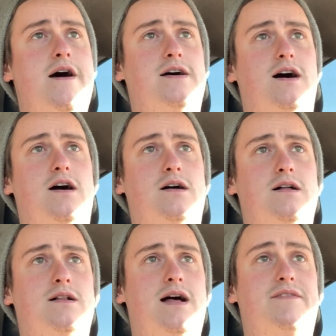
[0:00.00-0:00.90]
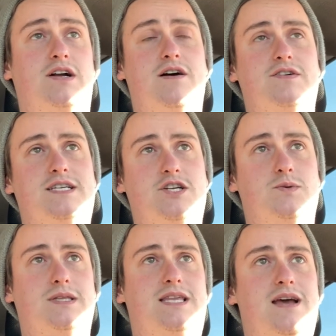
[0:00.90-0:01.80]
I'll have a conversation
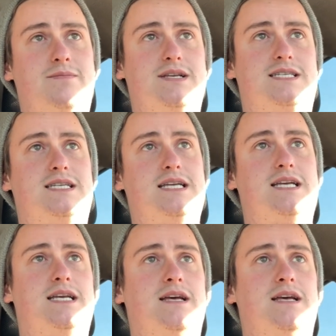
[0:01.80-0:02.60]
with them to see